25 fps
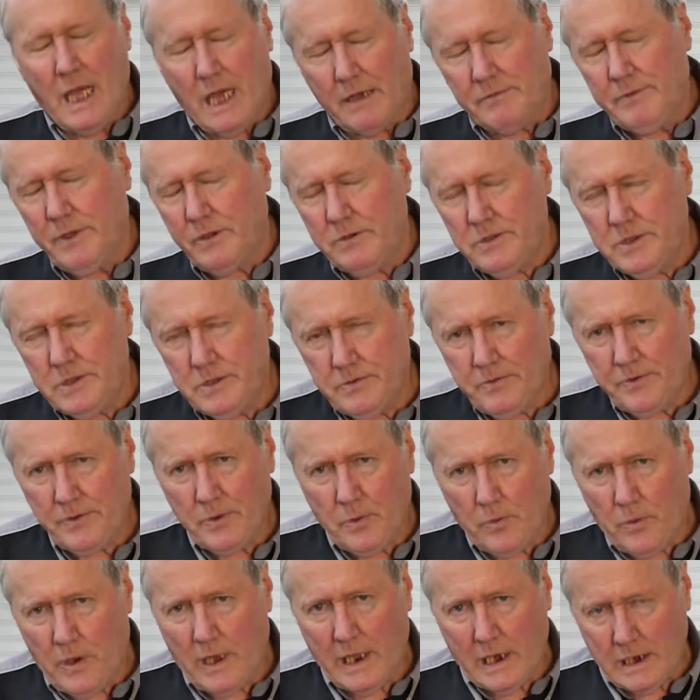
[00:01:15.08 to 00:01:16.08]
noticed for a
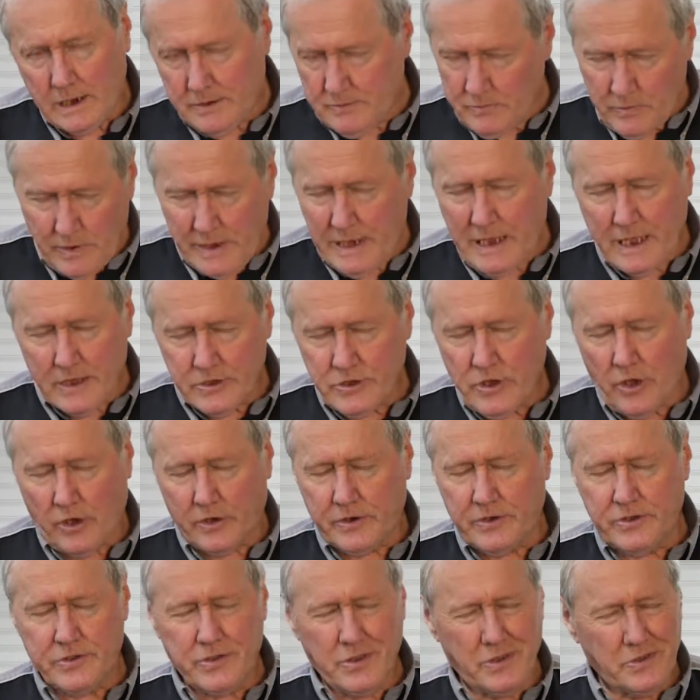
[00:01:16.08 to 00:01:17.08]
while that when it gets
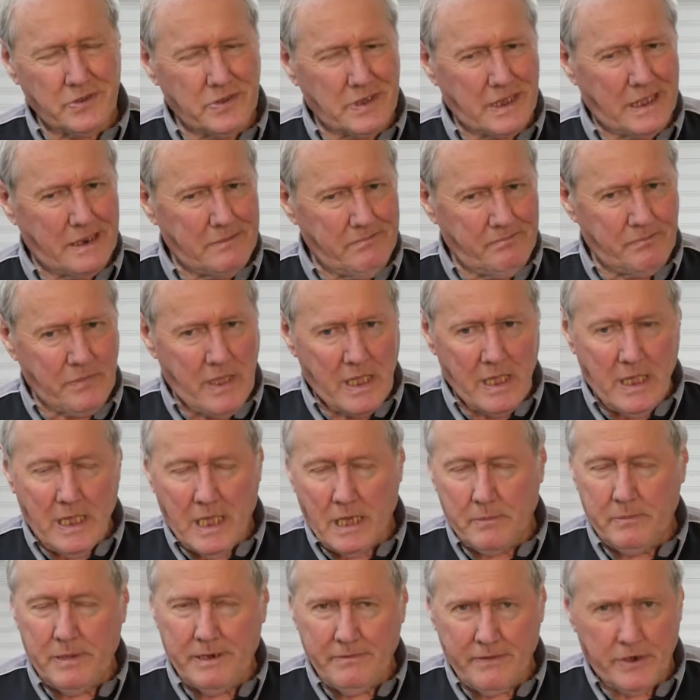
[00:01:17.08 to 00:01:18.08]
hot it starts to get
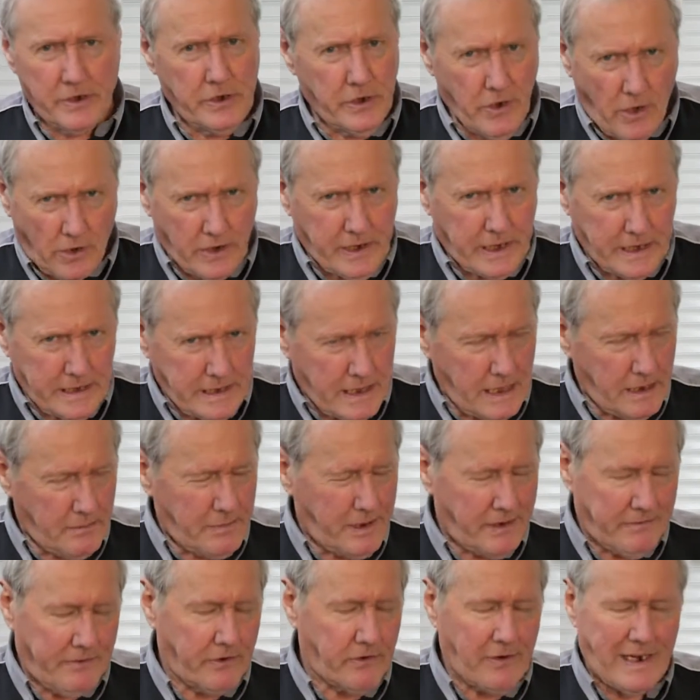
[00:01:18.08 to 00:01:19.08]
a bit of a knock in there, a
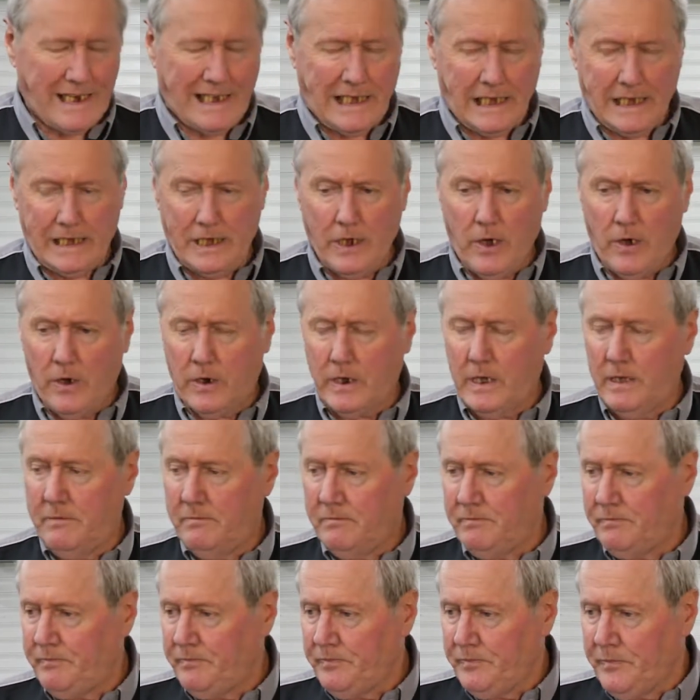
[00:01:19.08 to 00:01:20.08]
bit of a rattly knock.
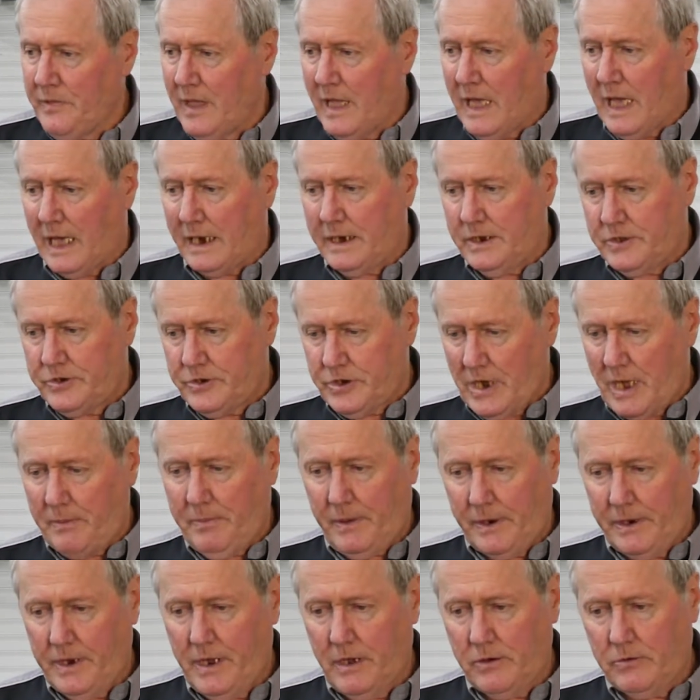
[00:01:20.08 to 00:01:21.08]
And the chap
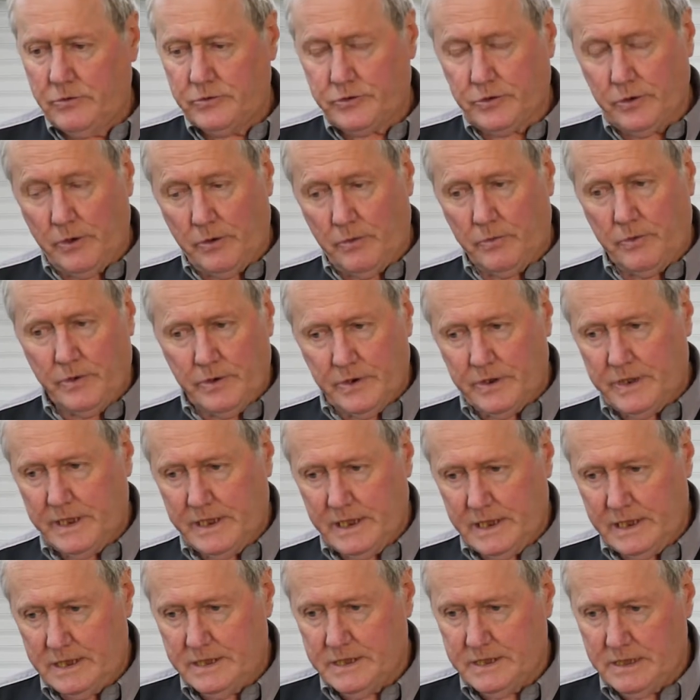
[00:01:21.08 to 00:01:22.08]
I know's got one of
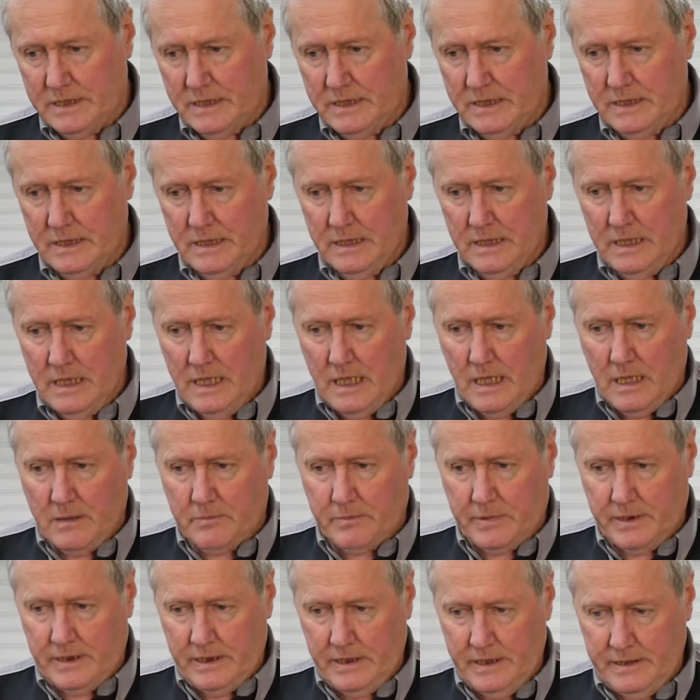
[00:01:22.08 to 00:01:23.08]
these,
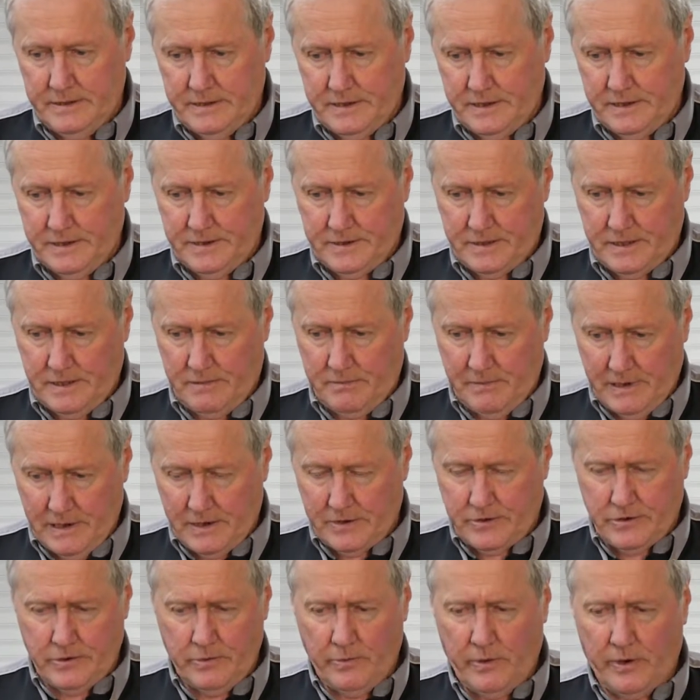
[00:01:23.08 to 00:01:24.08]
but his is the
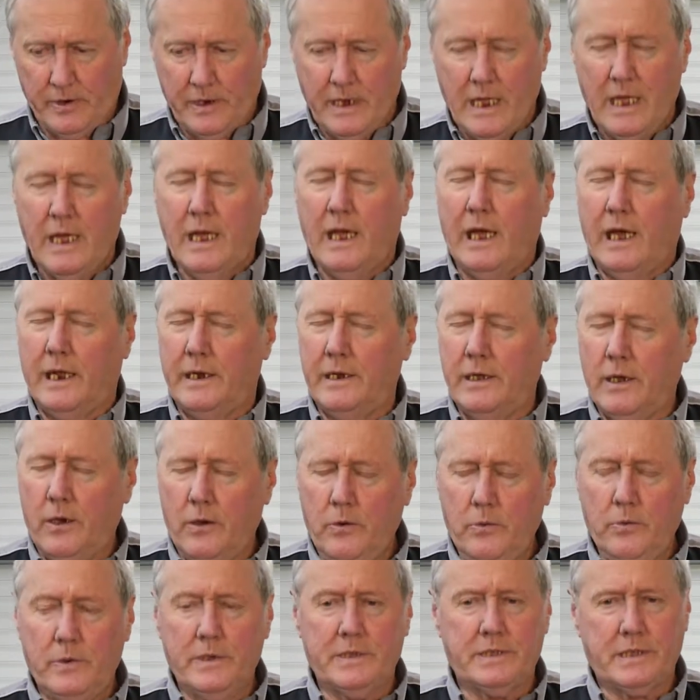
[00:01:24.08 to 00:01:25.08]
military one and it
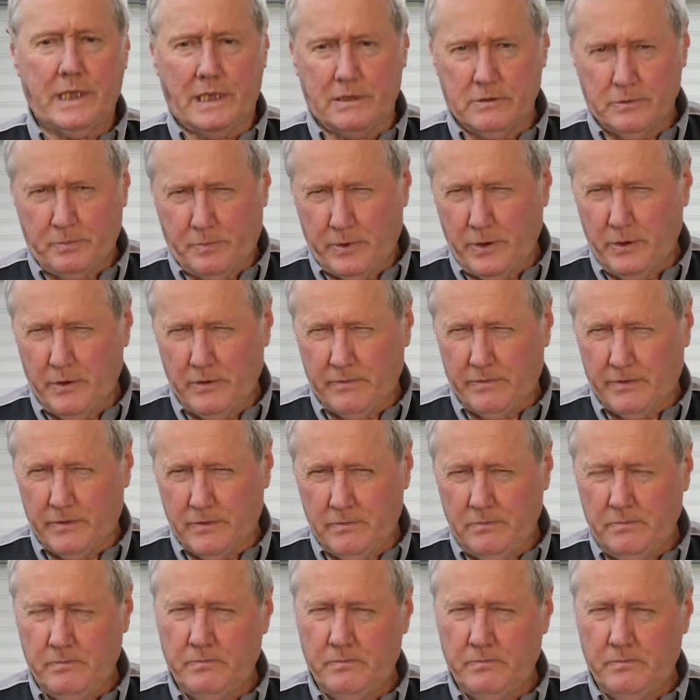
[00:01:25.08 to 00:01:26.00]
always sounds beautiful,